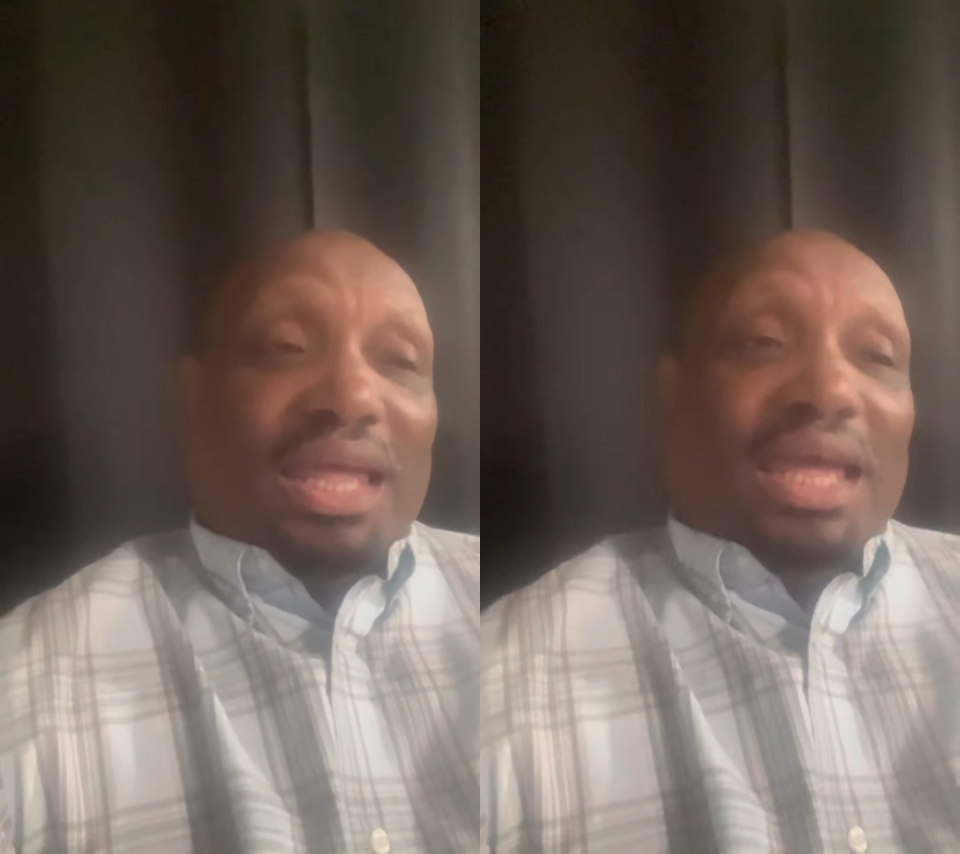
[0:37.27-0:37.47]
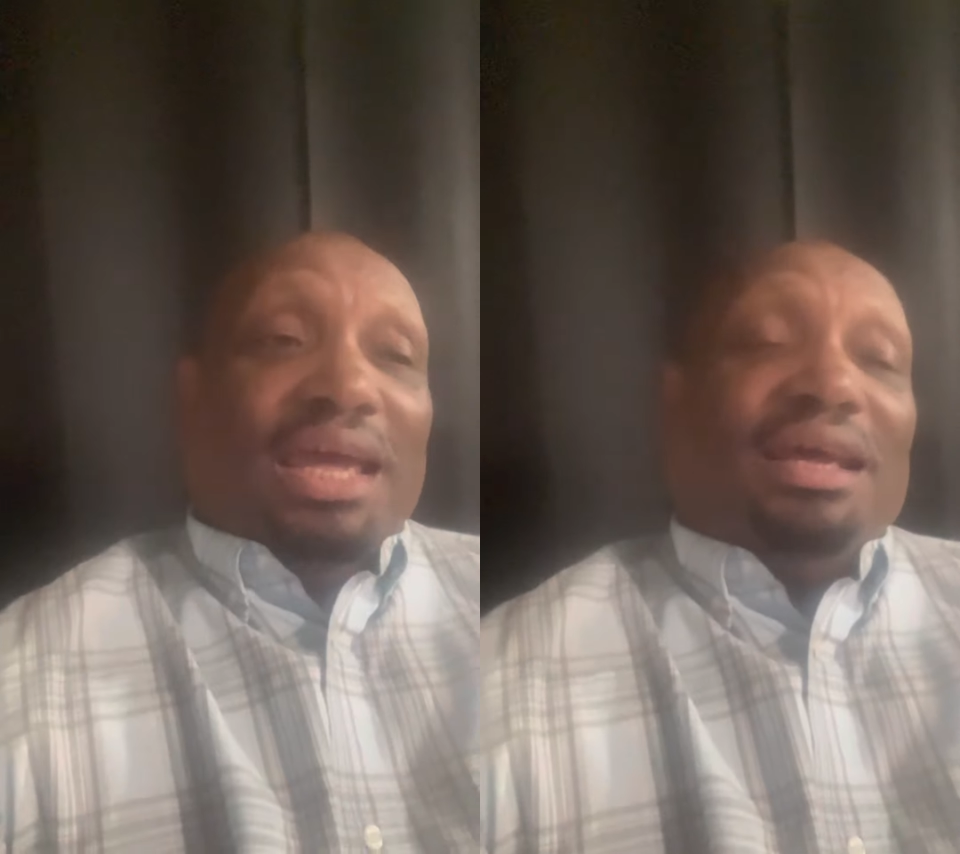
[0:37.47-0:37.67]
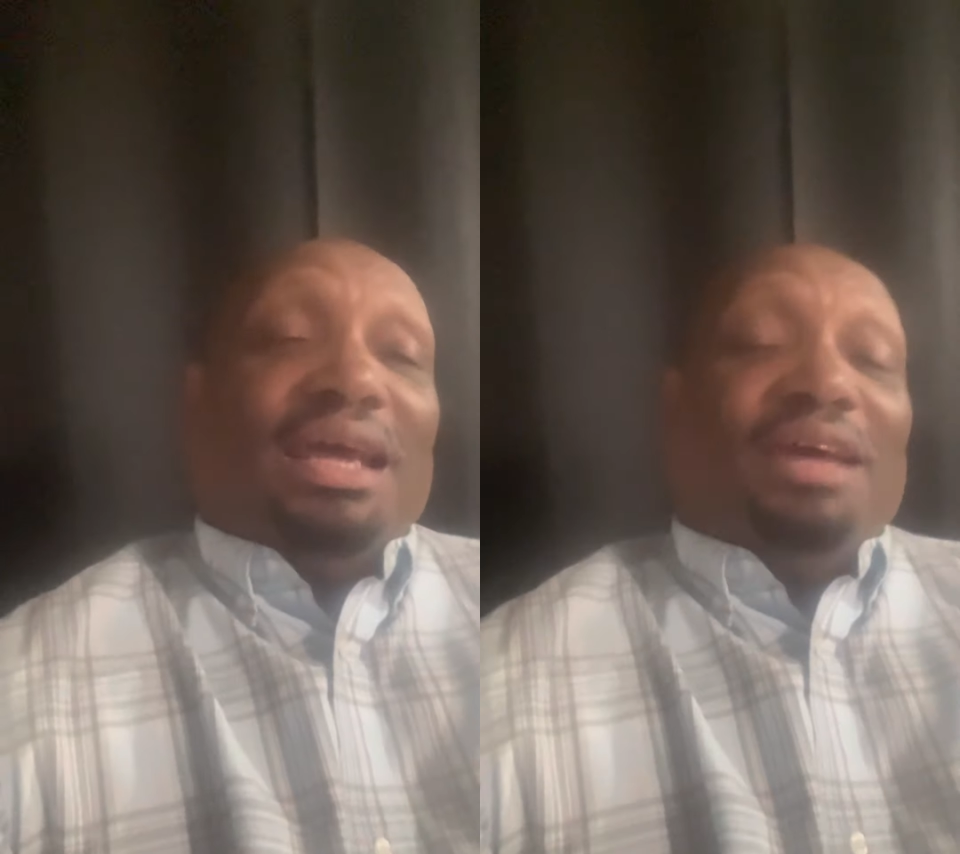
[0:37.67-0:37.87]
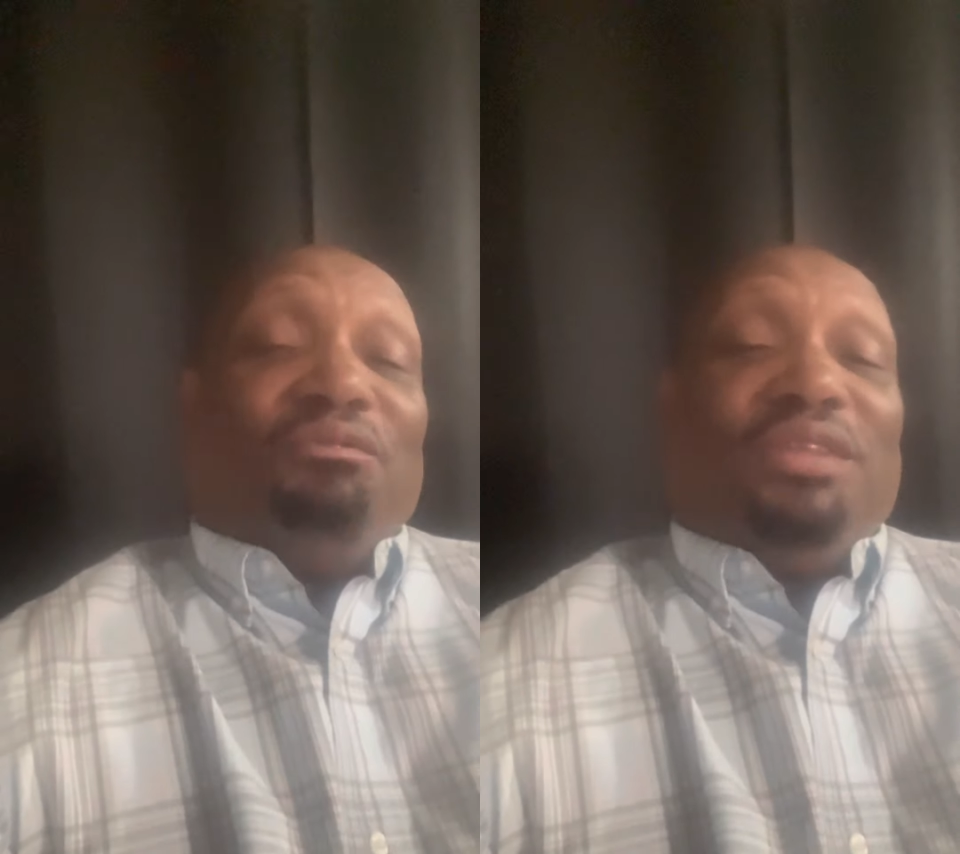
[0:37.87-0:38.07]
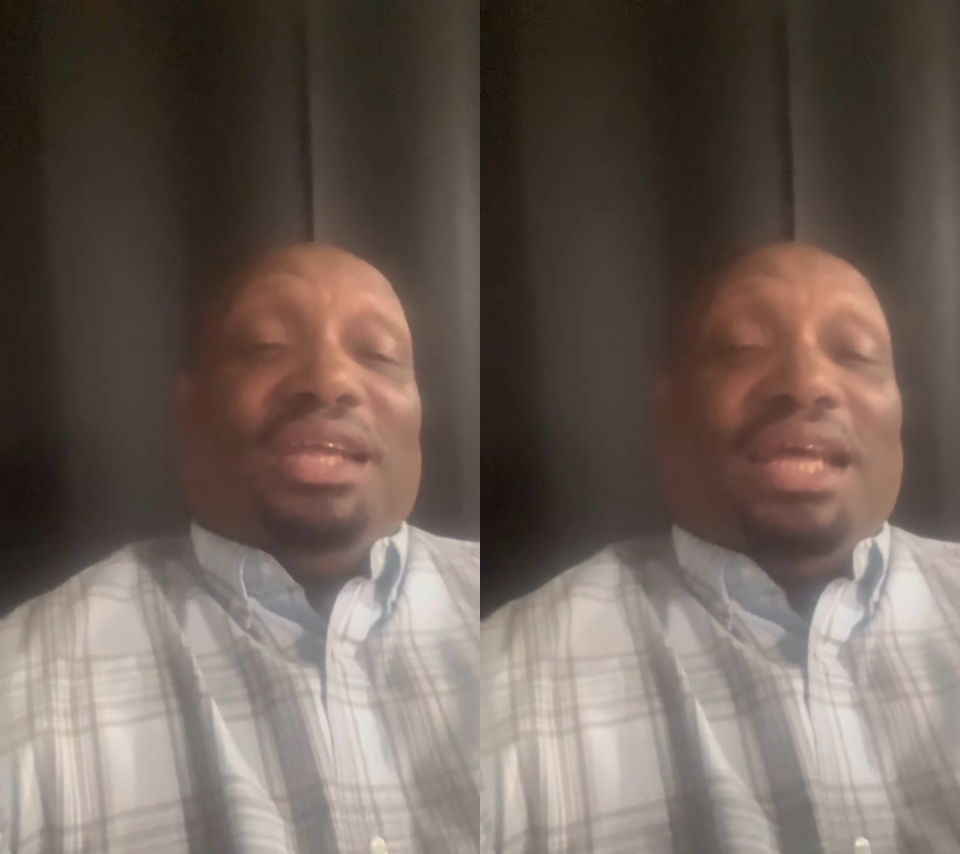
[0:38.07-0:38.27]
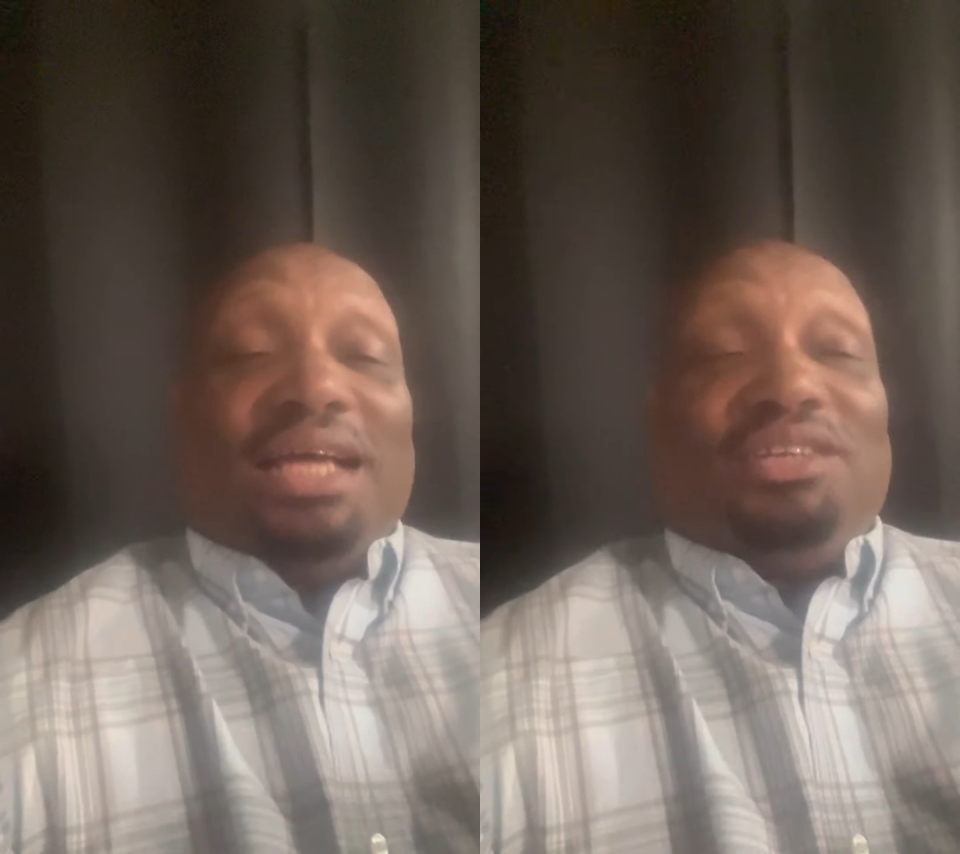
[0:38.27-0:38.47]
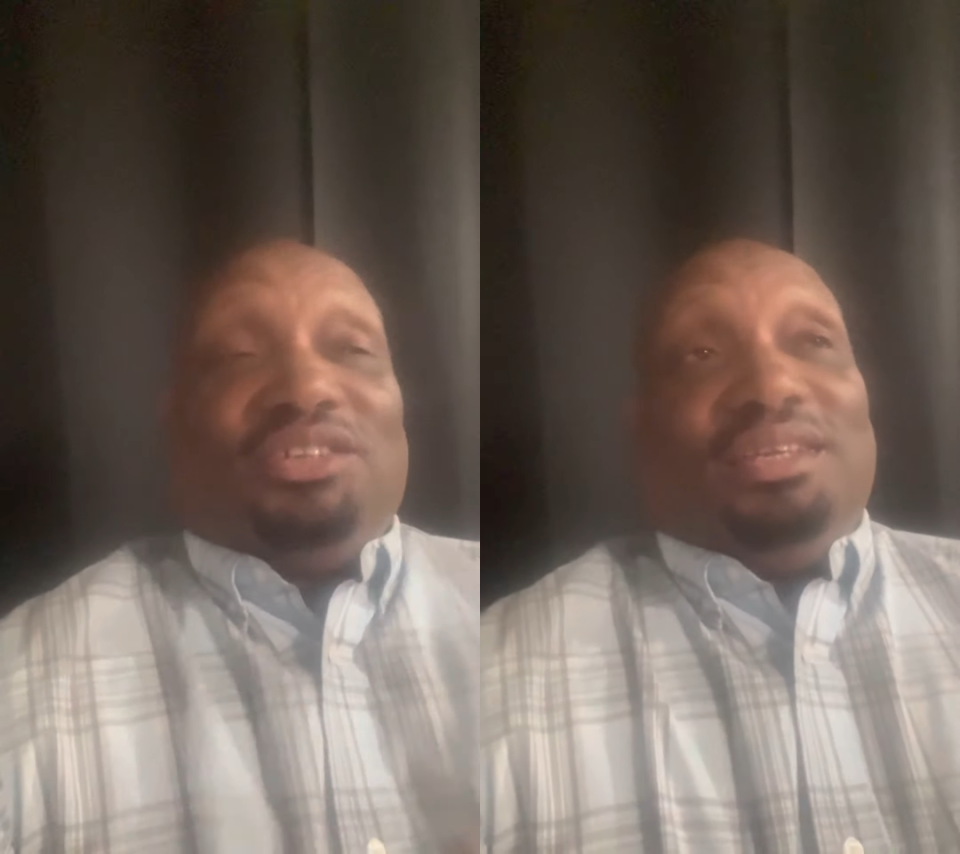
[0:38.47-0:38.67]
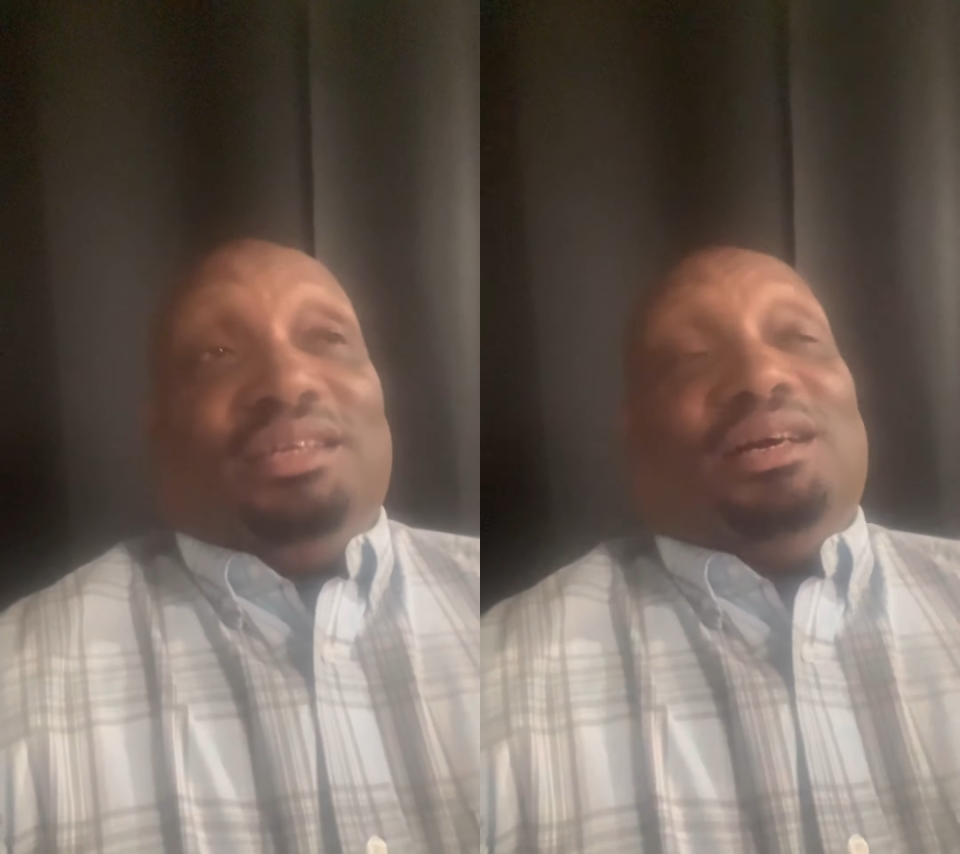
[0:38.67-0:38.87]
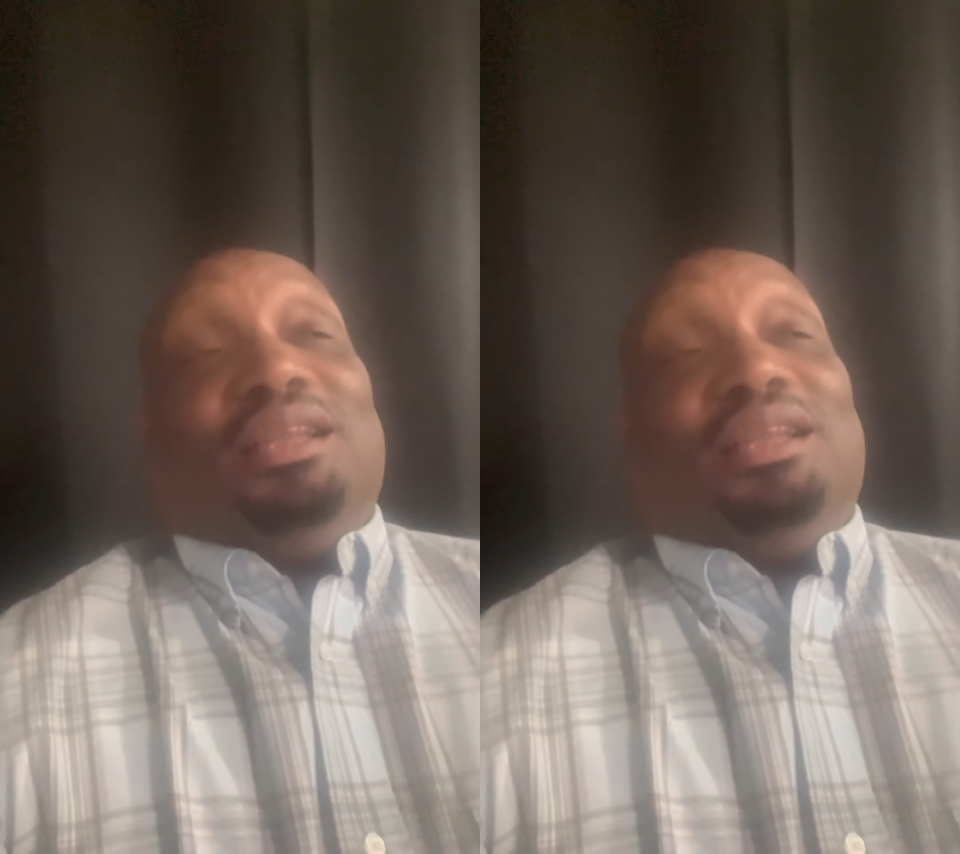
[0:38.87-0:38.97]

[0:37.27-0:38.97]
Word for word: And the FDIC